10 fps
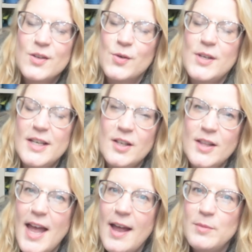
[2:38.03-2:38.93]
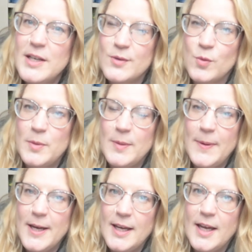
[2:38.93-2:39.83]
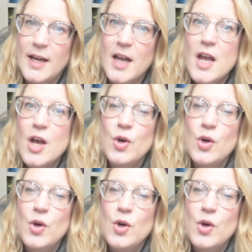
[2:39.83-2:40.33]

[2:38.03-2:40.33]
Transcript: So stay till the end because we'll be picking